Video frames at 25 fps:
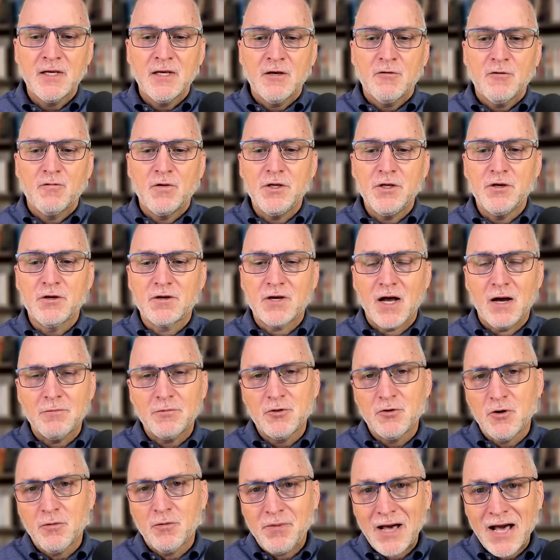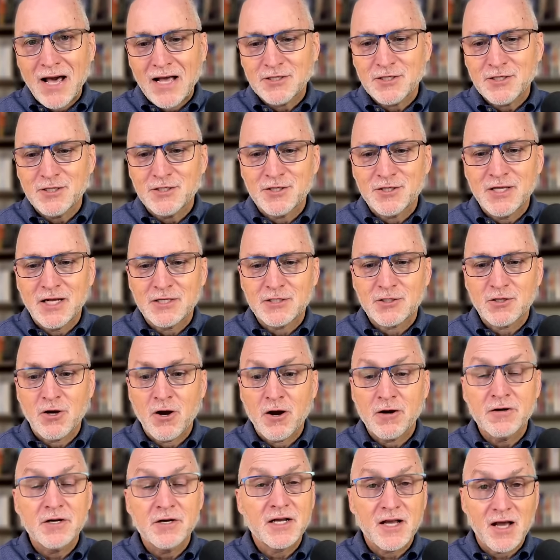When you come to a passage that's
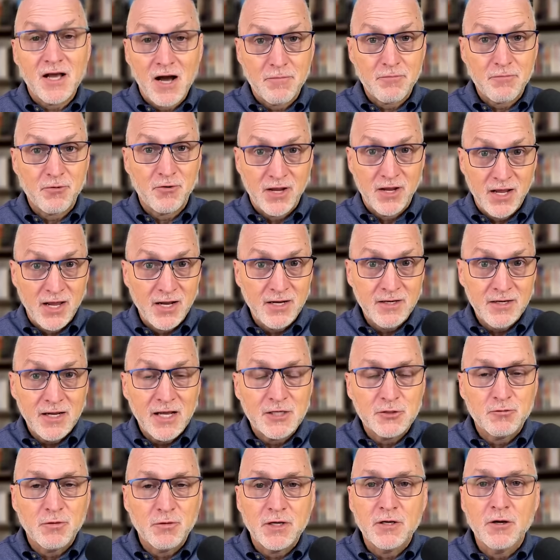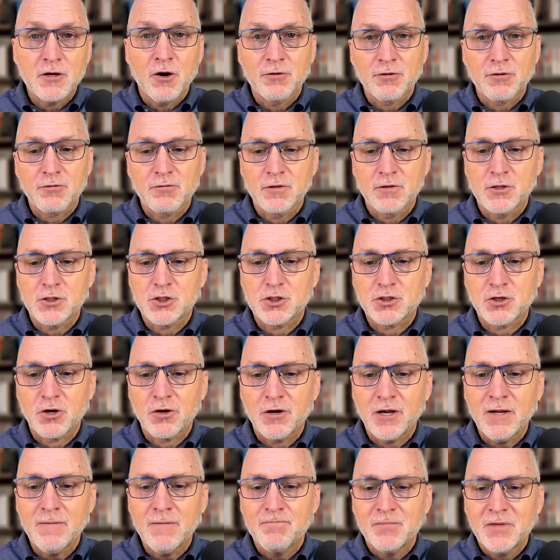hard to comprehend as we go through this
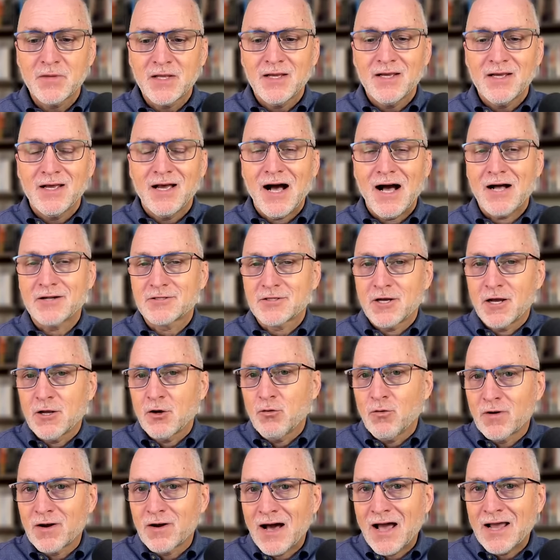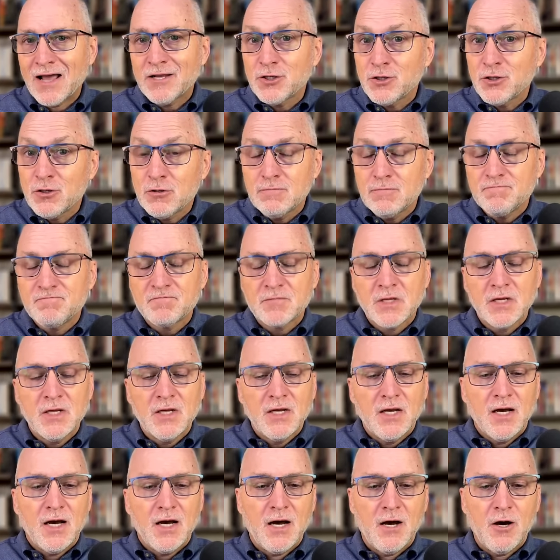journey, I'll tell you what I do.
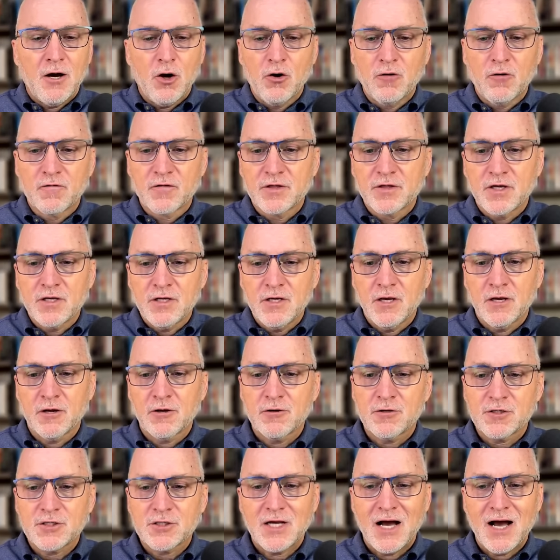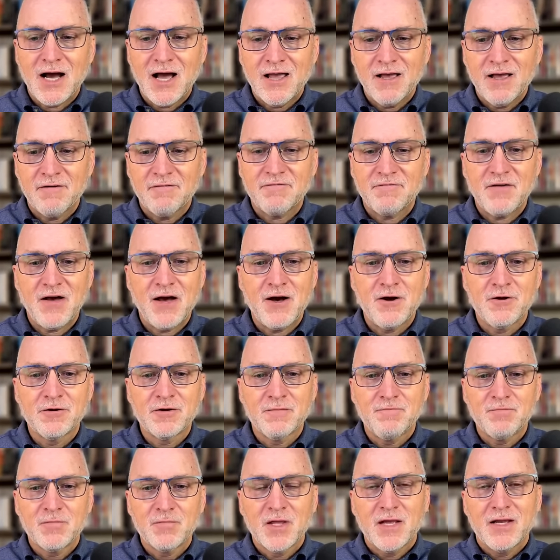Over the years, I have found,
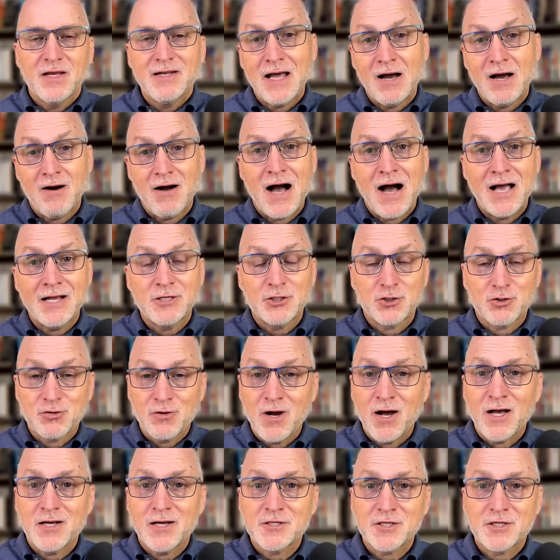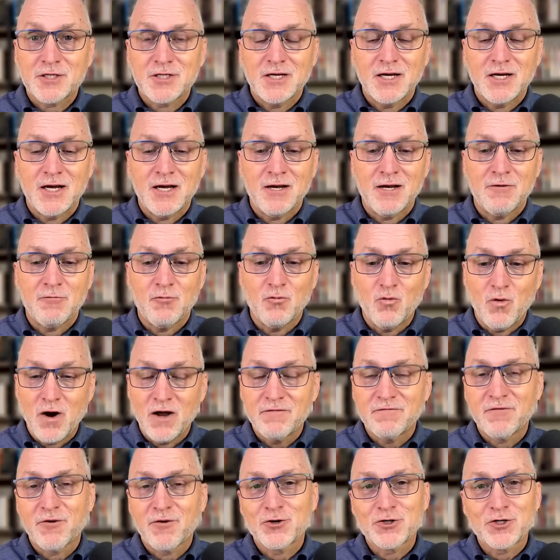now I trust
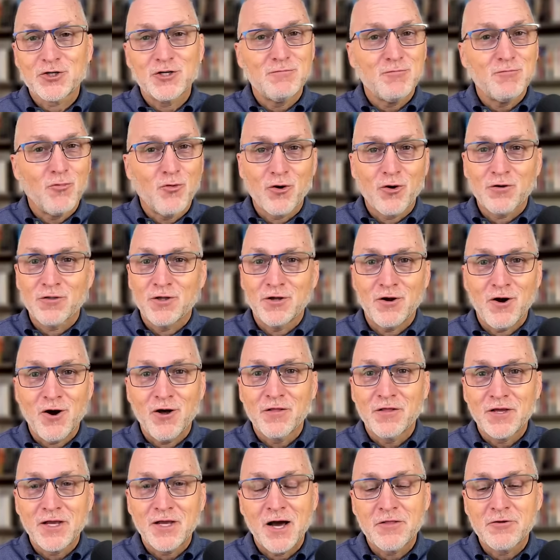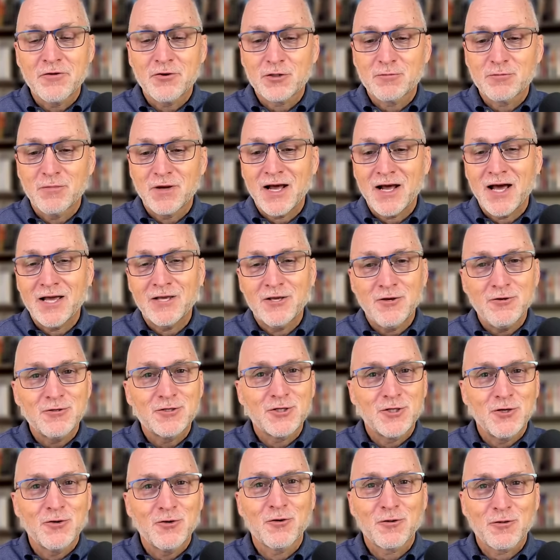one version more than all the others, but I use
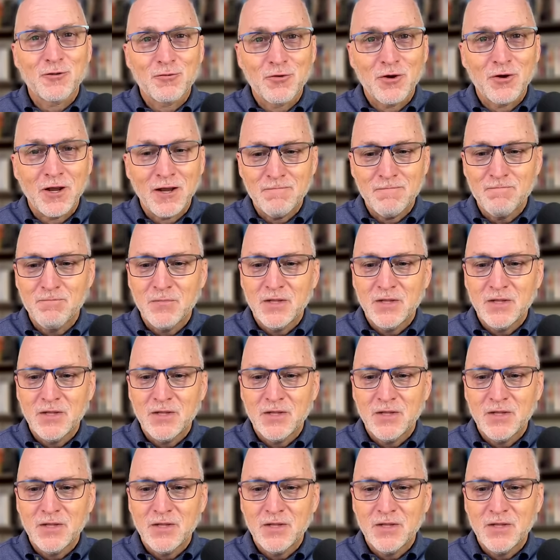two or three.